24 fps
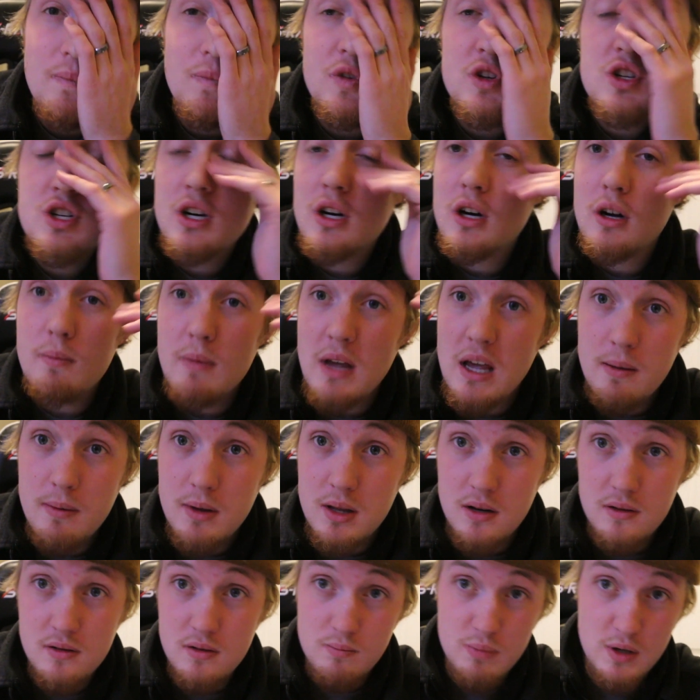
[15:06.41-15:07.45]
sure, maybe
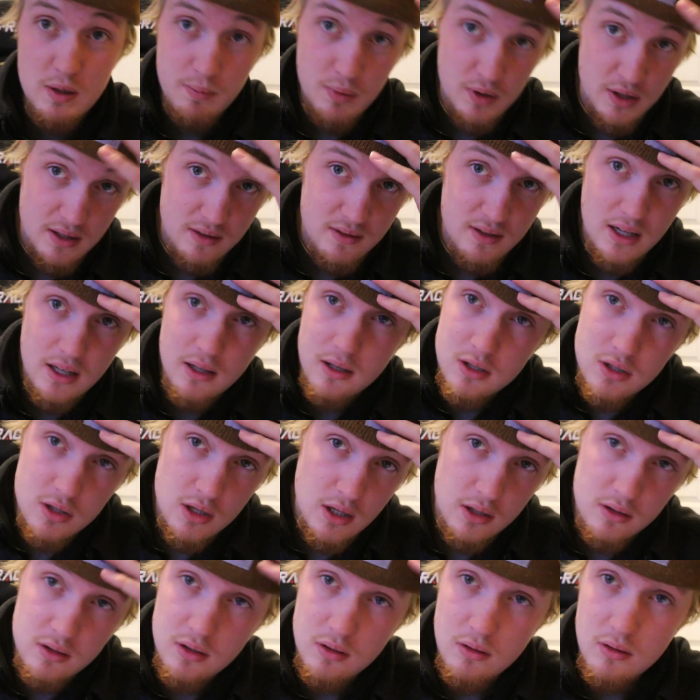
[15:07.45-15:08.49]
there's some people that say their
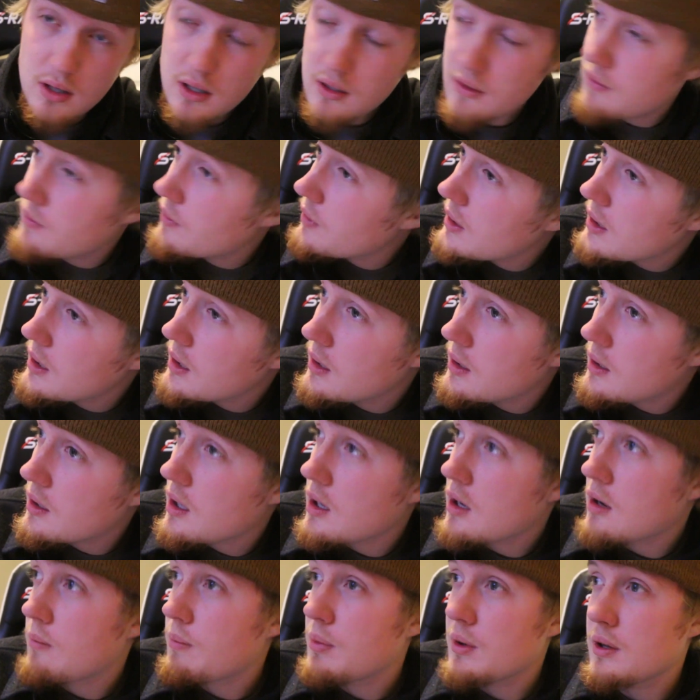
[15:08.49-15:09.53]
trucks are rust-free and they
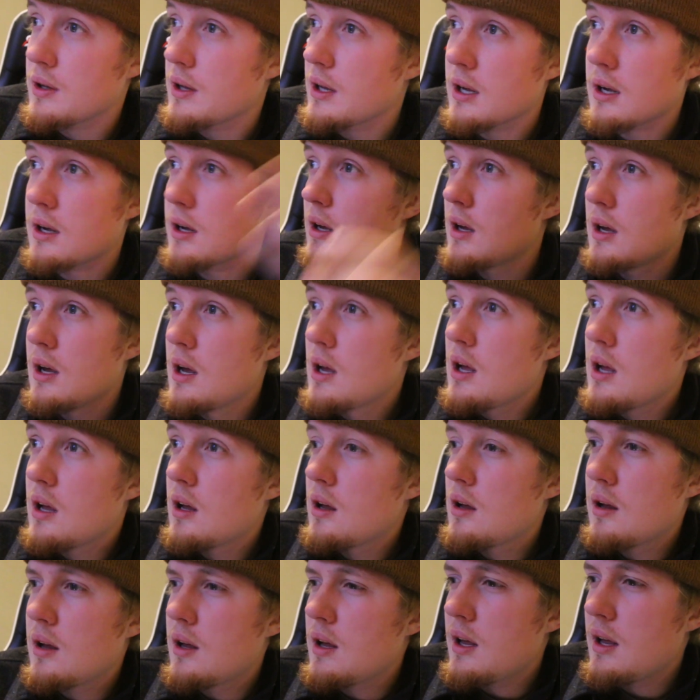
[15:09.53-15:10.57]
aren't, but like,
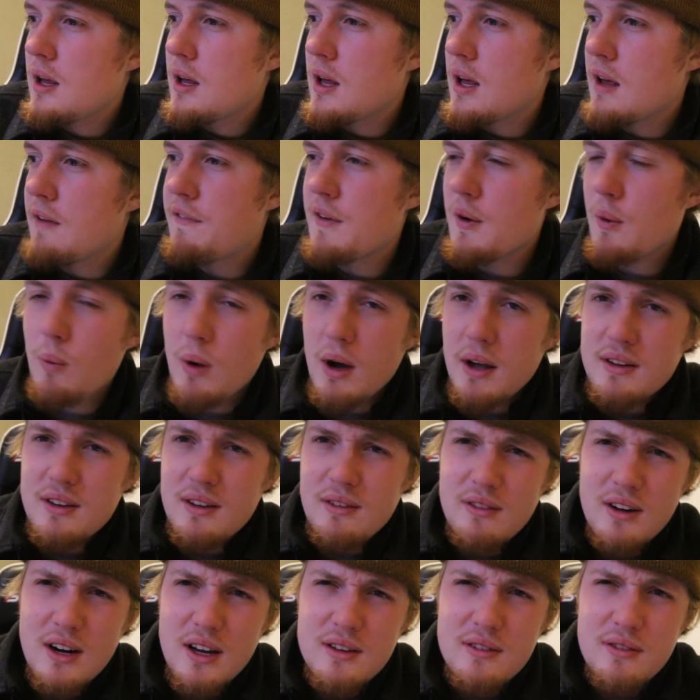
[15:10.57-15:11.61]
if it
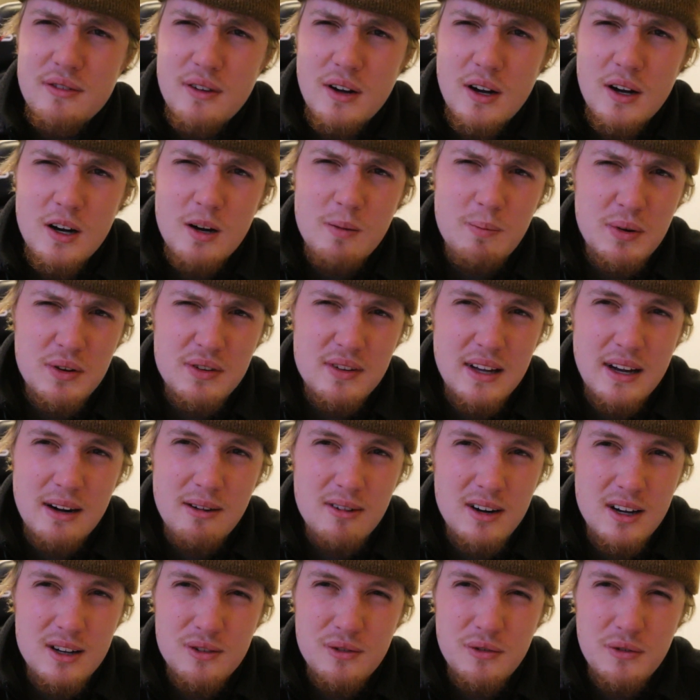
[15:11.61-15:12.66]
wasn't 100%
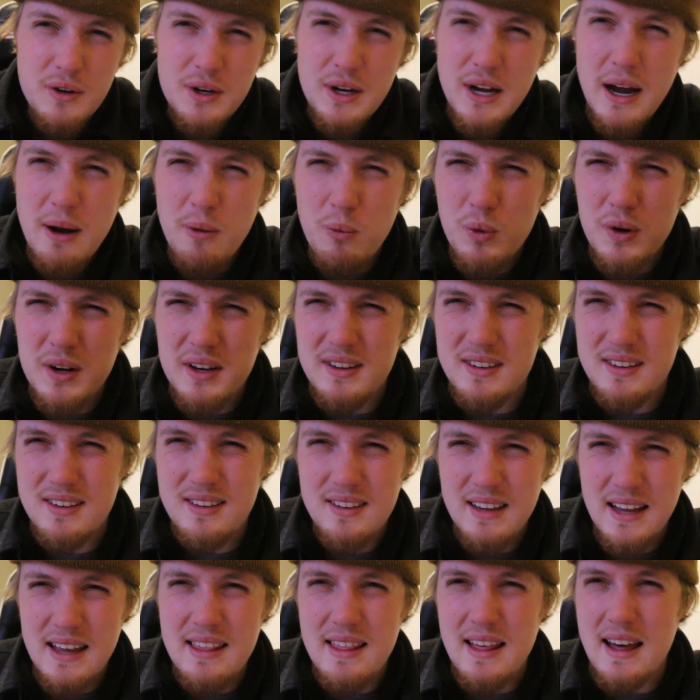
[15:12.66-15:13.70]
rust-free, I wouldn't
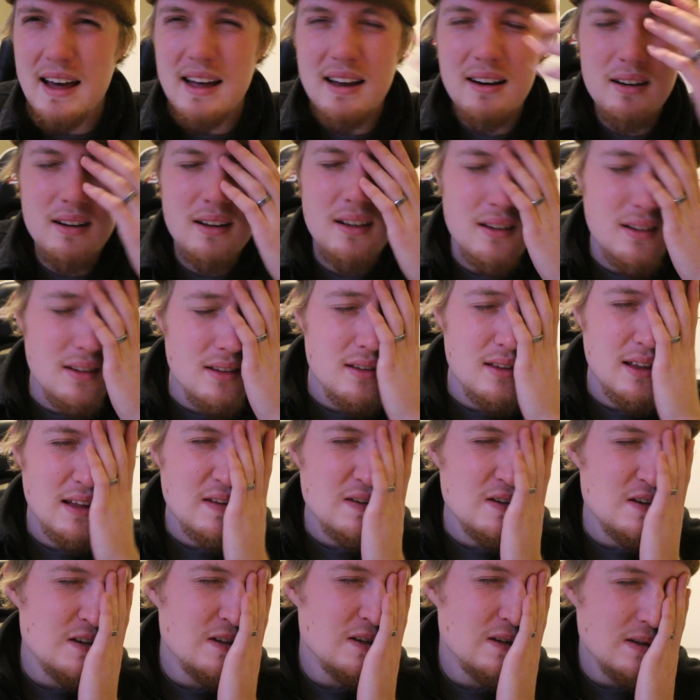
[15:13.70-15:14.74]
say that, because
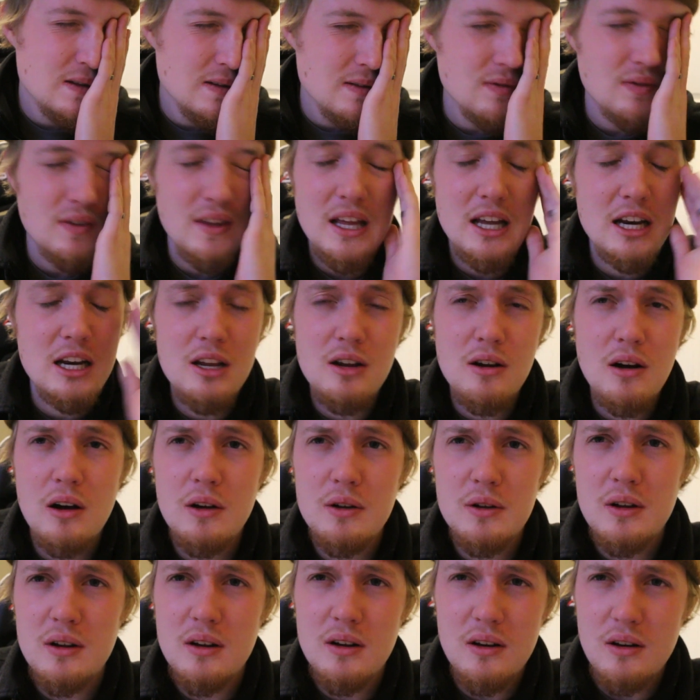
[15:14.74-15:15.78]
then
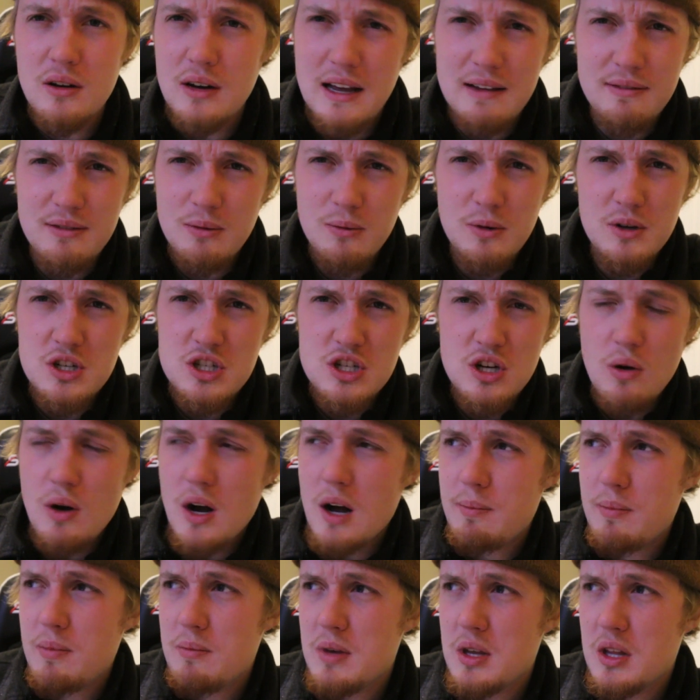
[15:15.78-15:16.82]
you'd have someone show
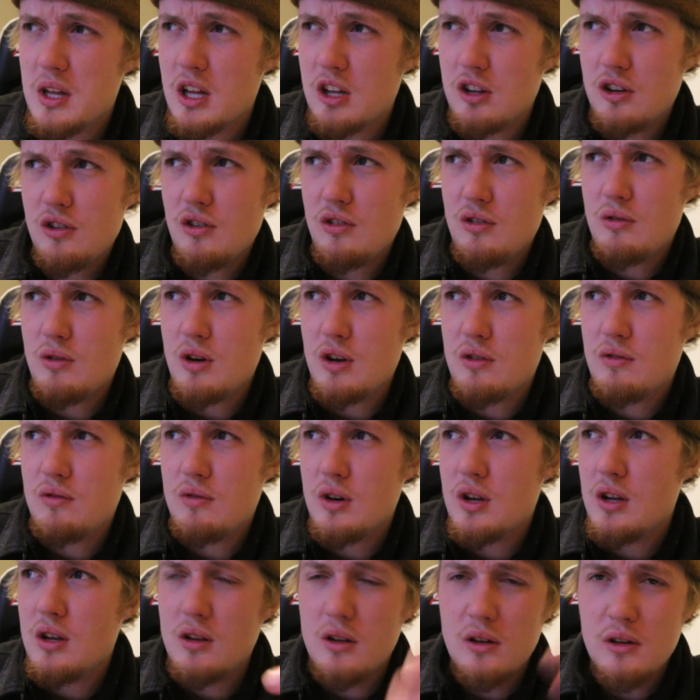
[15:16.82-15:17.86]
up and be like, this isn't
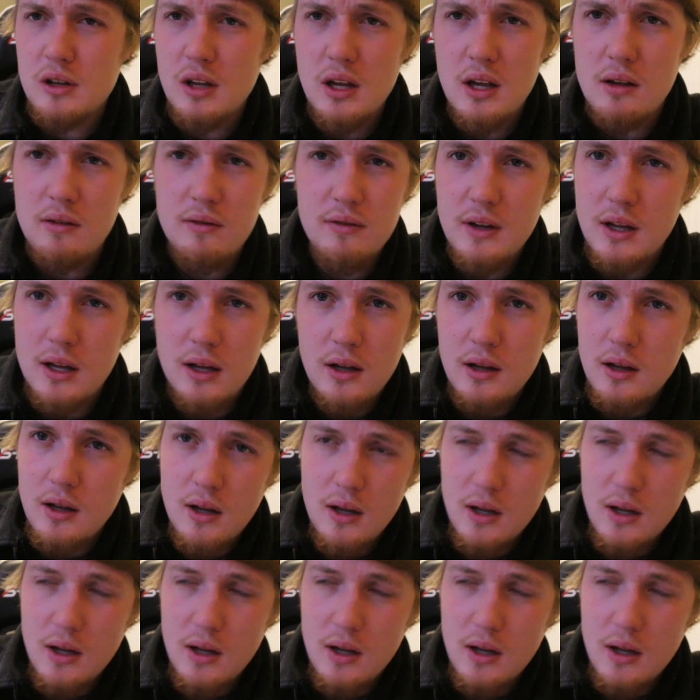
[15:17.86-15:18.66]
rust-free, and then leave. Like,